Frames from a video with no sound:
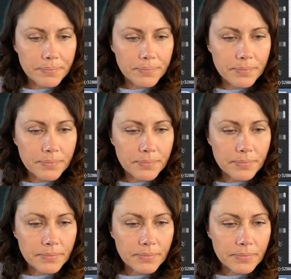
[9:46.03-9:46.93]

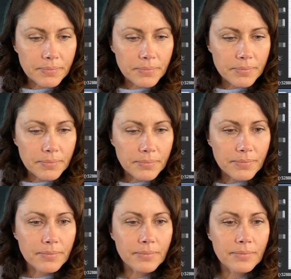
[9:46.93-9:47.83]

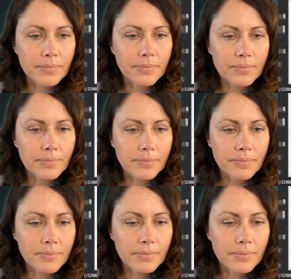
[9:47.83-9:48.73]

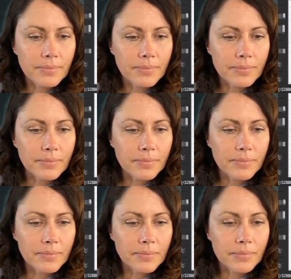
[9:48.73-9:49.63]

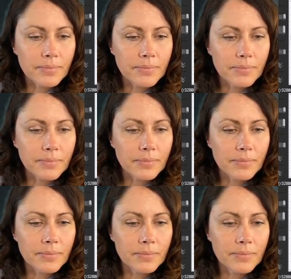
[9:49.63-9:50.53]

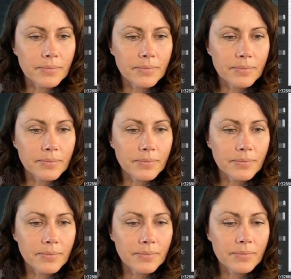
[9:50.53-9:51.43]

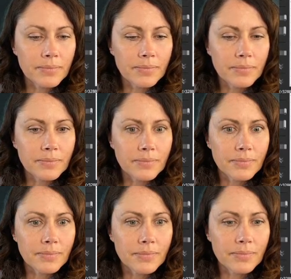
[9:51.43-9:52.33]

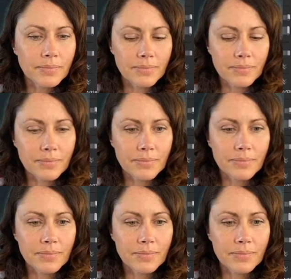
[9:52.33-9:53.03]
[no speech]